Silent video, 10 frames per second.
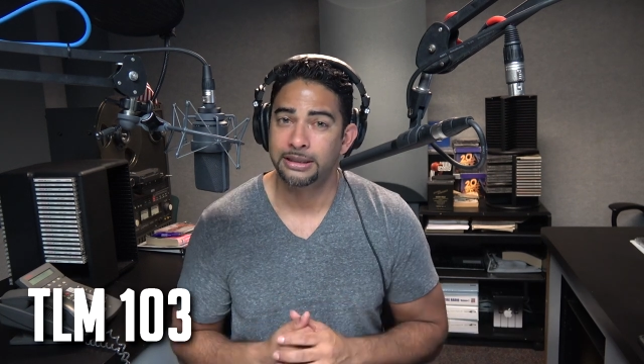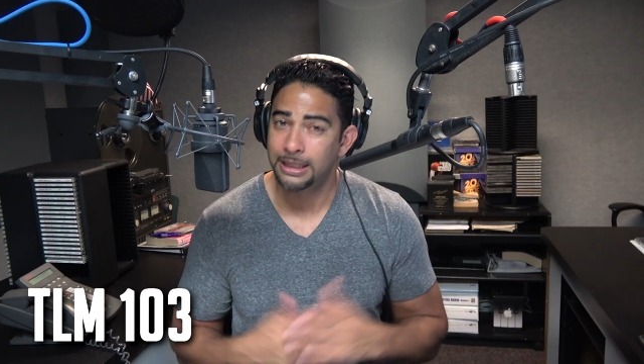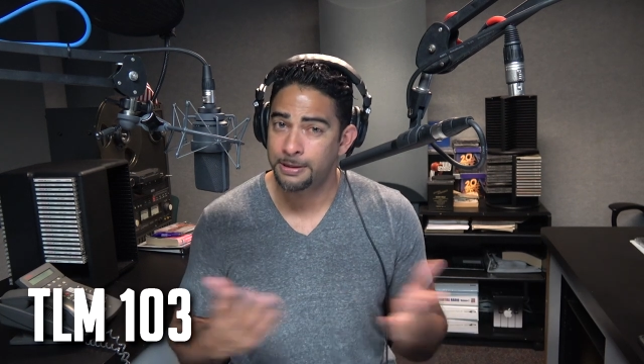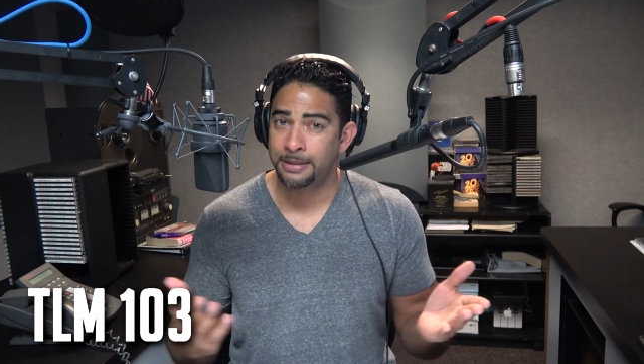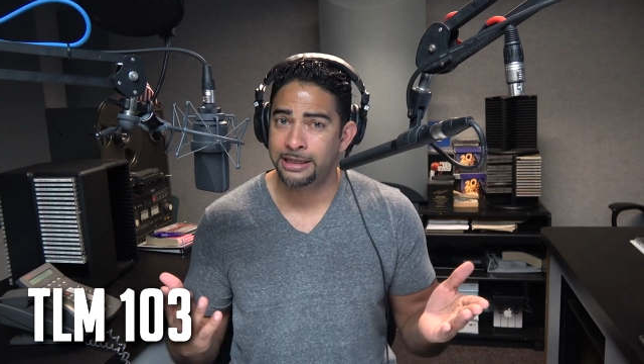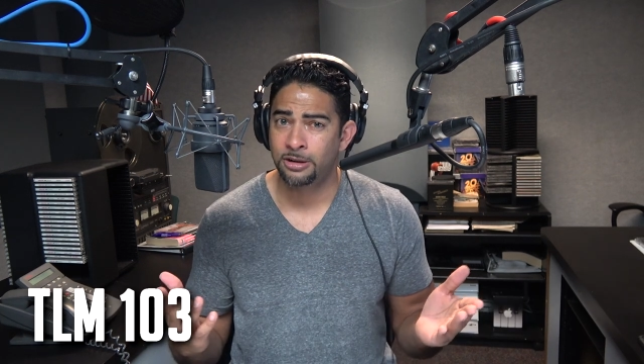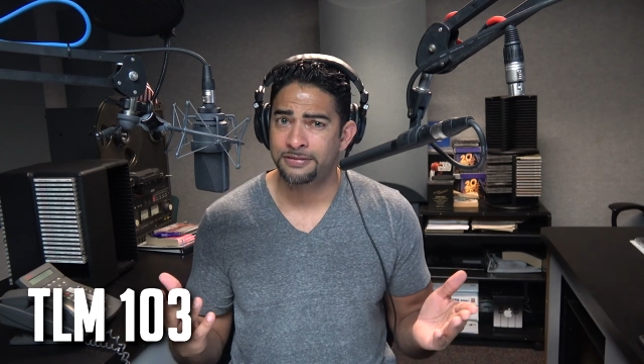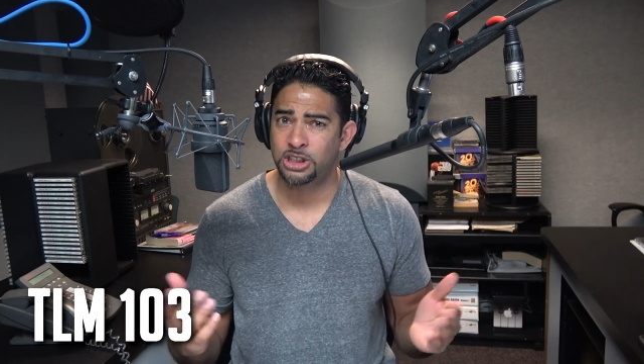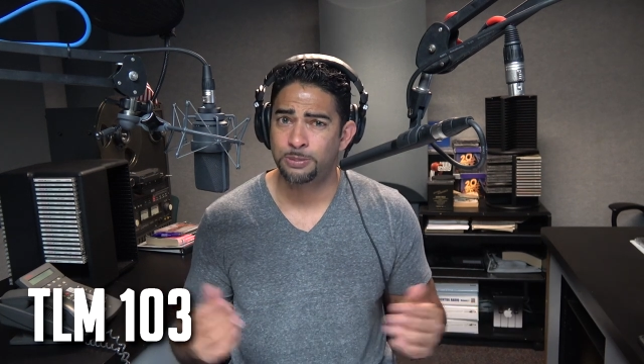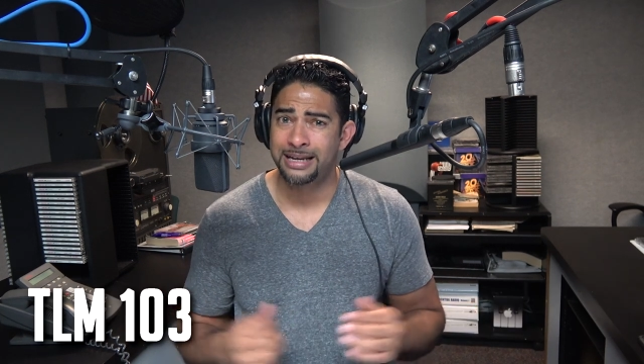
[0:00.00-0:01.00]
Keep in mind, you don't
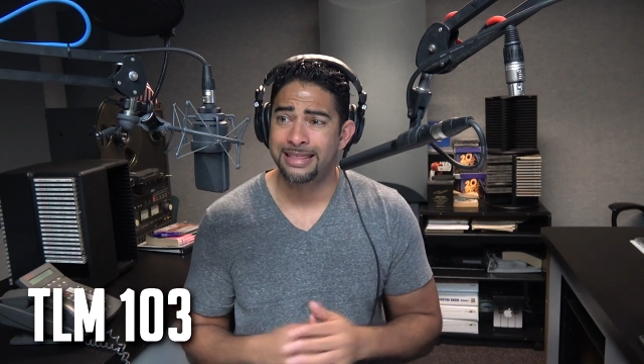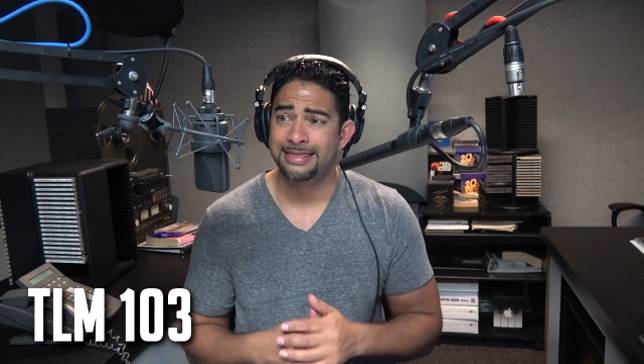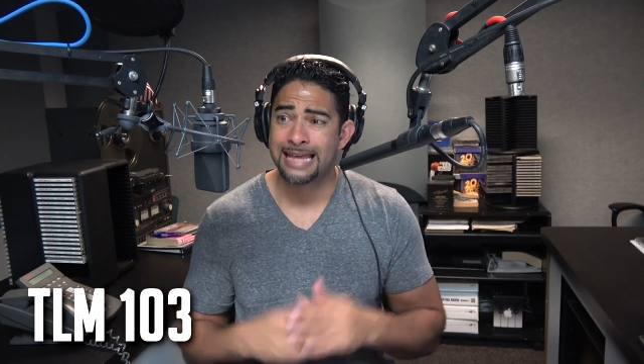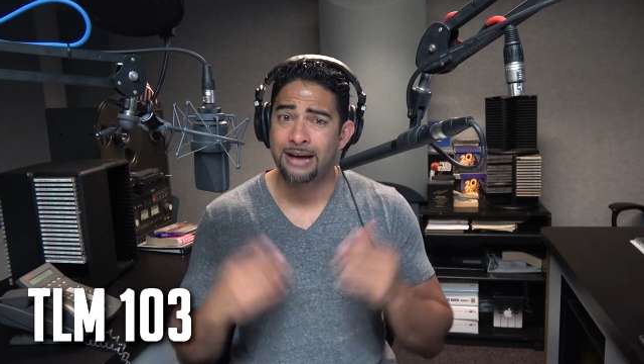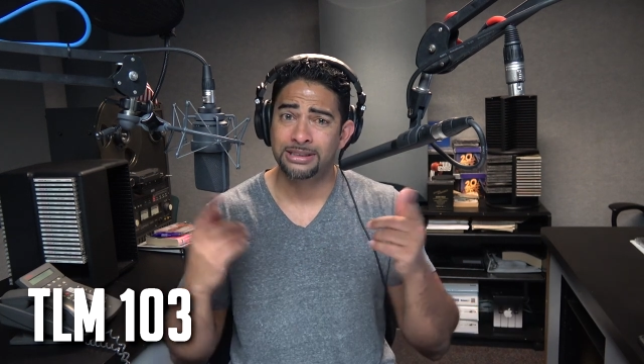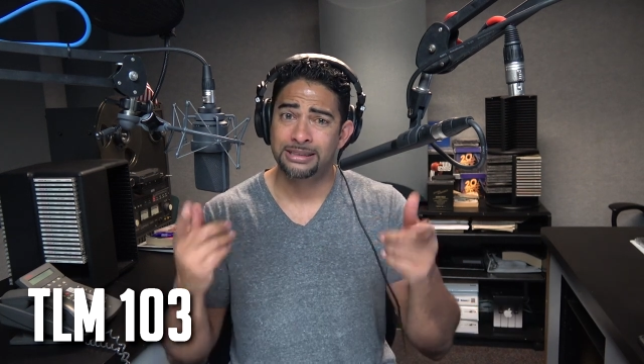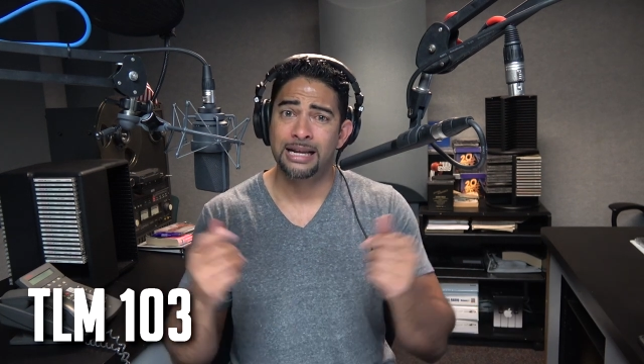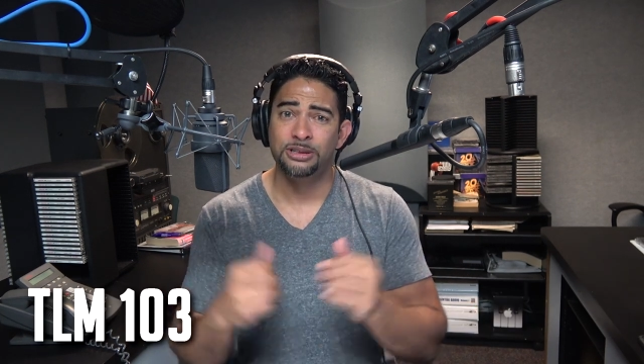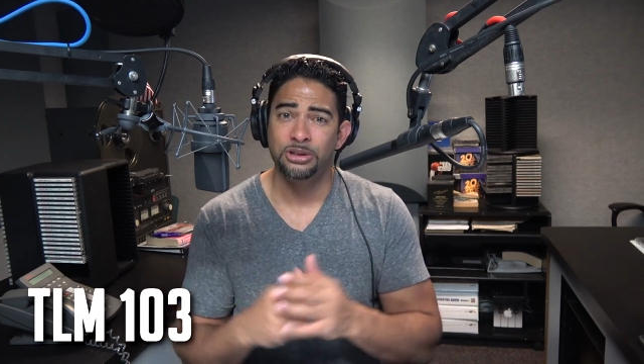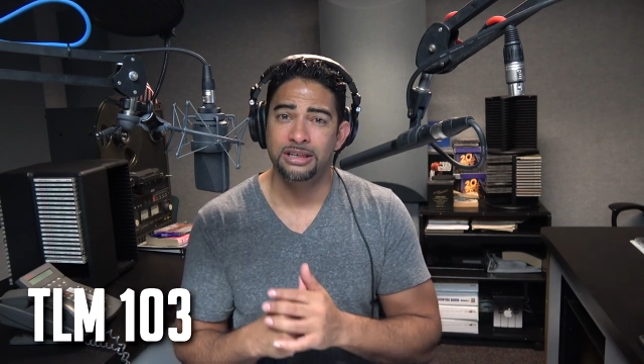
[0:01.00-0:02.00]
have to spend one thousand
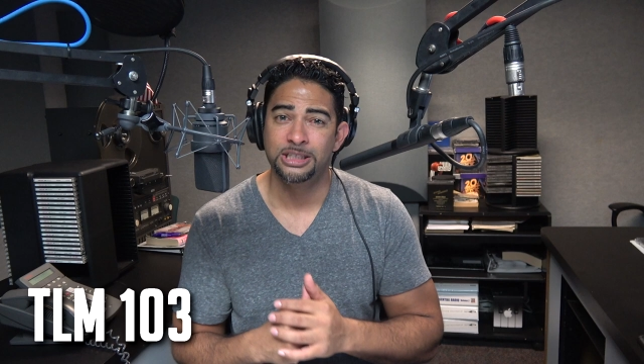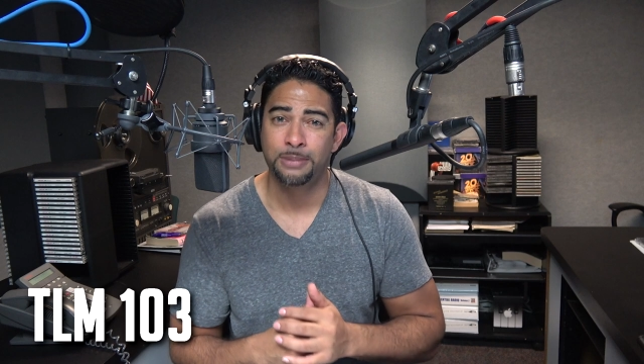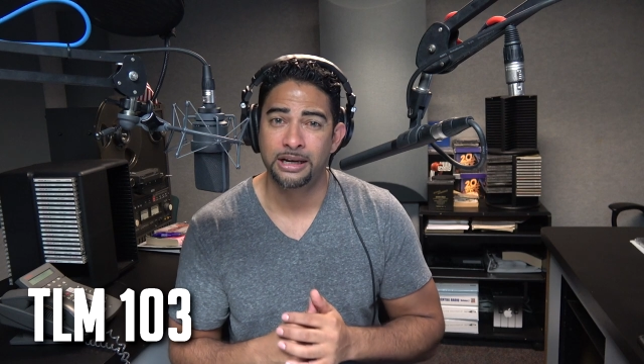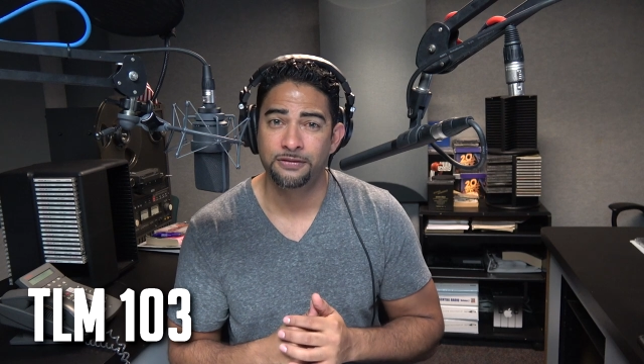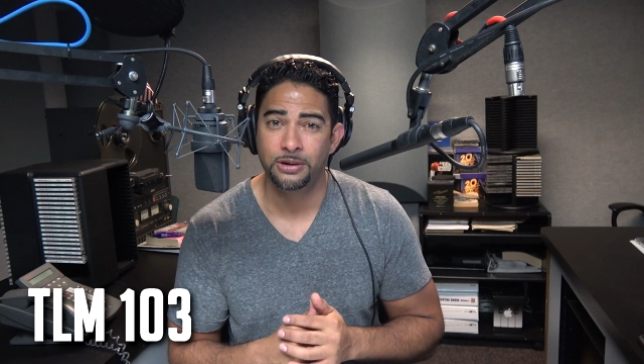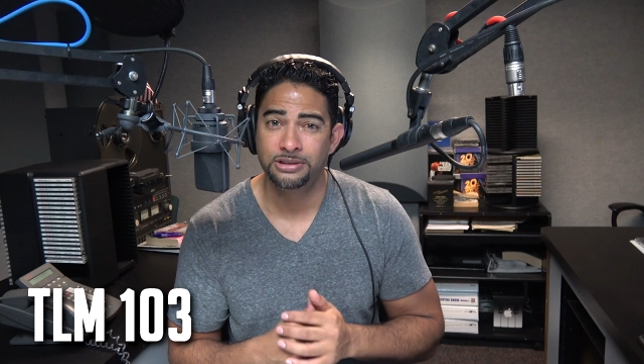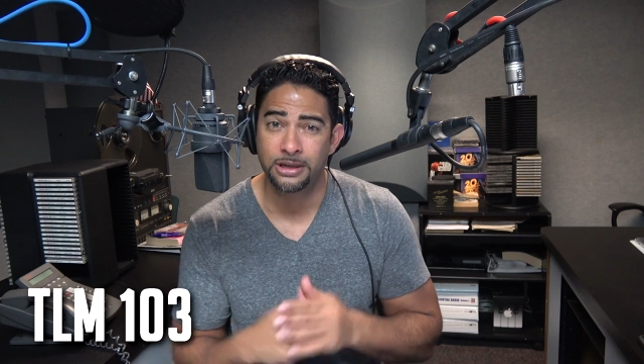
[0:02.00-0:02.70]
dollars on these microphones.